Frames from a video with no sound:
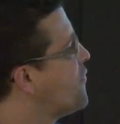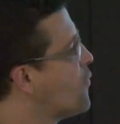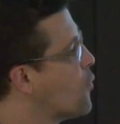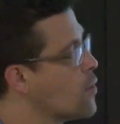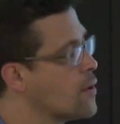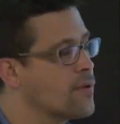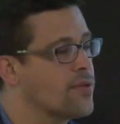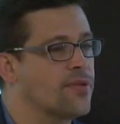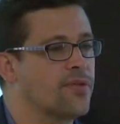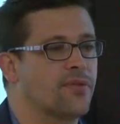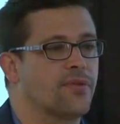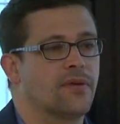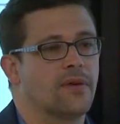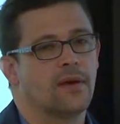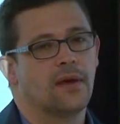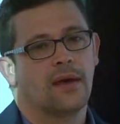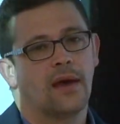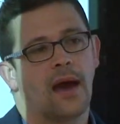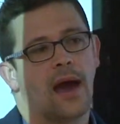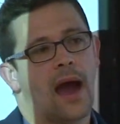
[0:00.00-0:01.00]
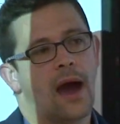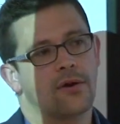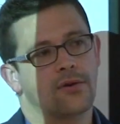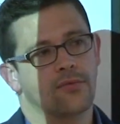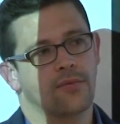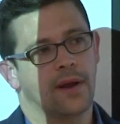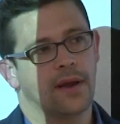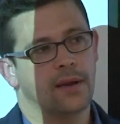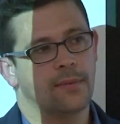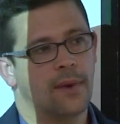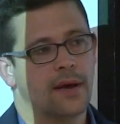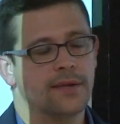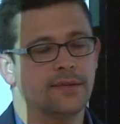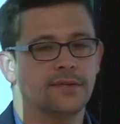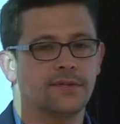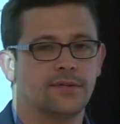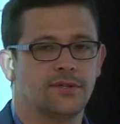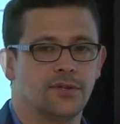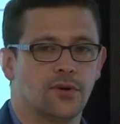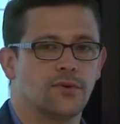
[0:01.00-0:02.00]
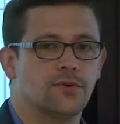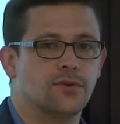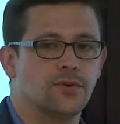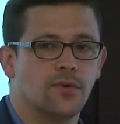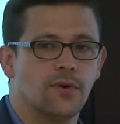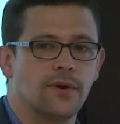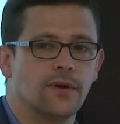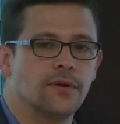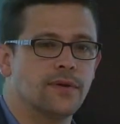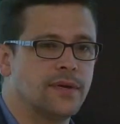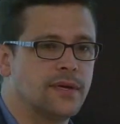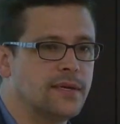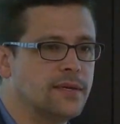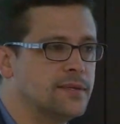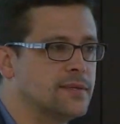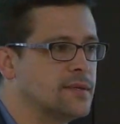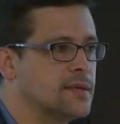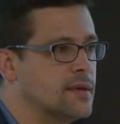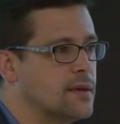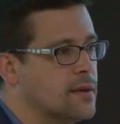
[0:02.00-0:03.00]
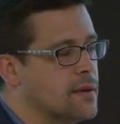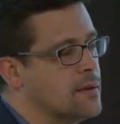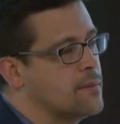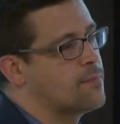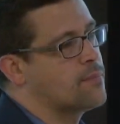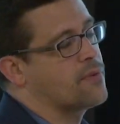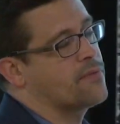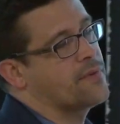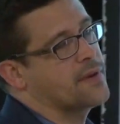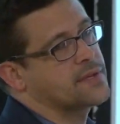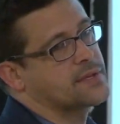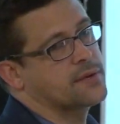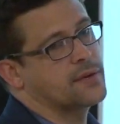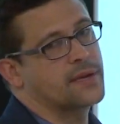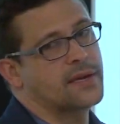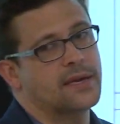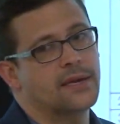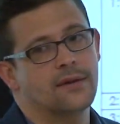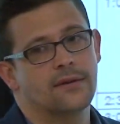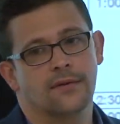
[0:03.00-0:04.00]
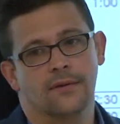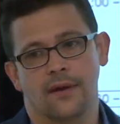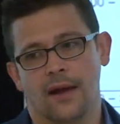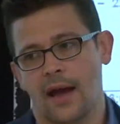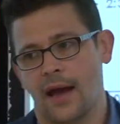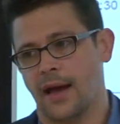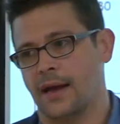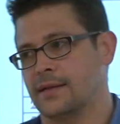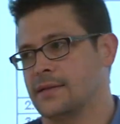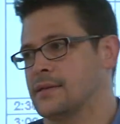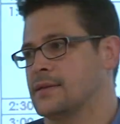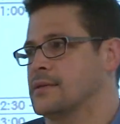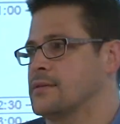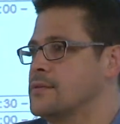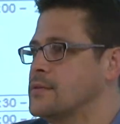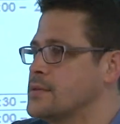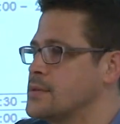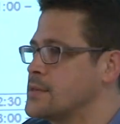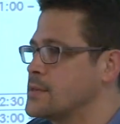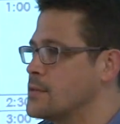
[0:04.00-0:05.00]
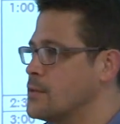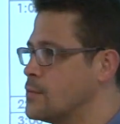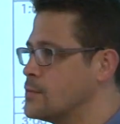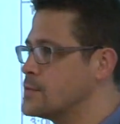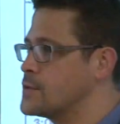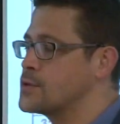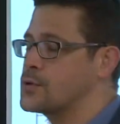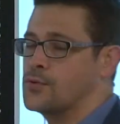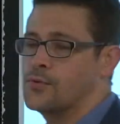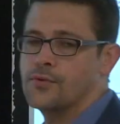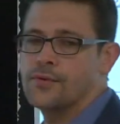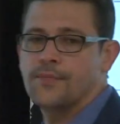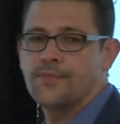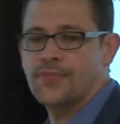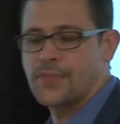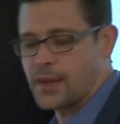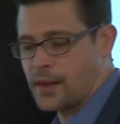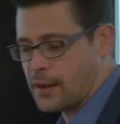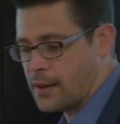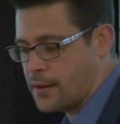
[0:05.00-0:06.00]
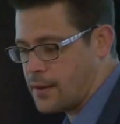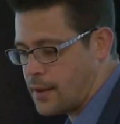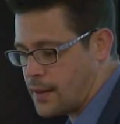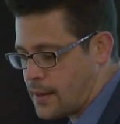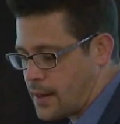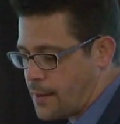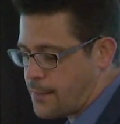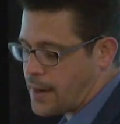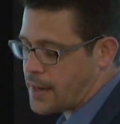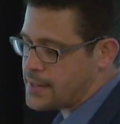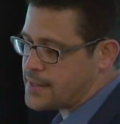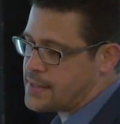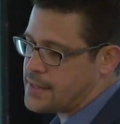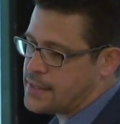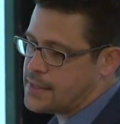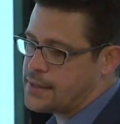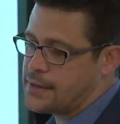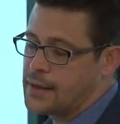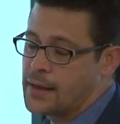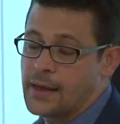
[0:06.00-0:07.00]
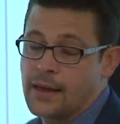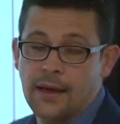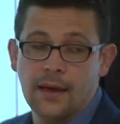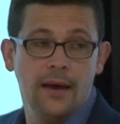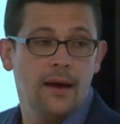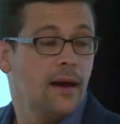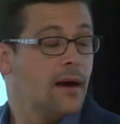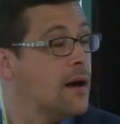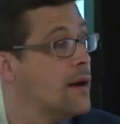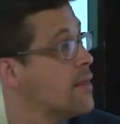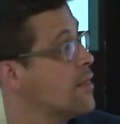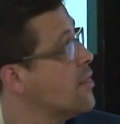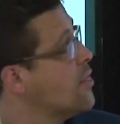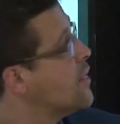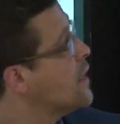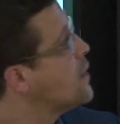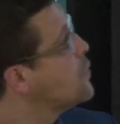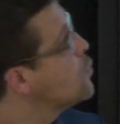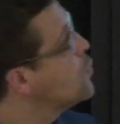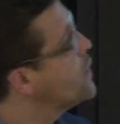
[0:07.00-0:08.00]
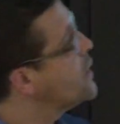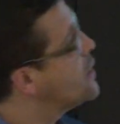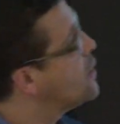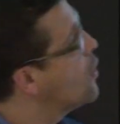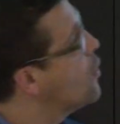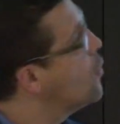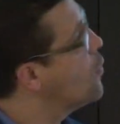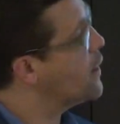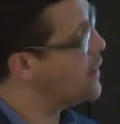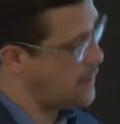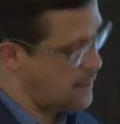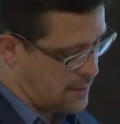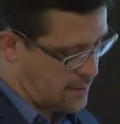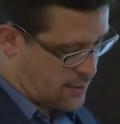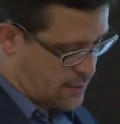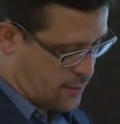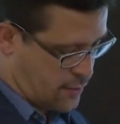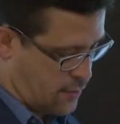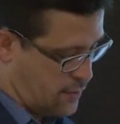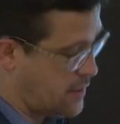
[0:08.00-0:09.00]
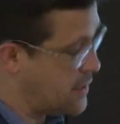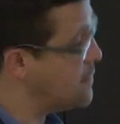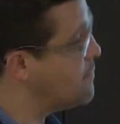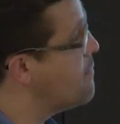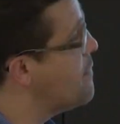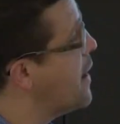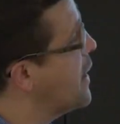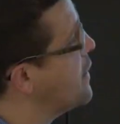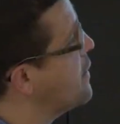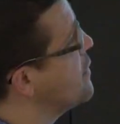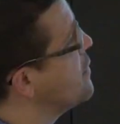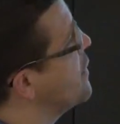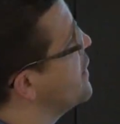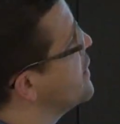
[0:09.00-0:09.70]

fourth, how to randomize, Joe Doyle, he's a professor here at the Sloan School uh, at MIT. Then we go into the mega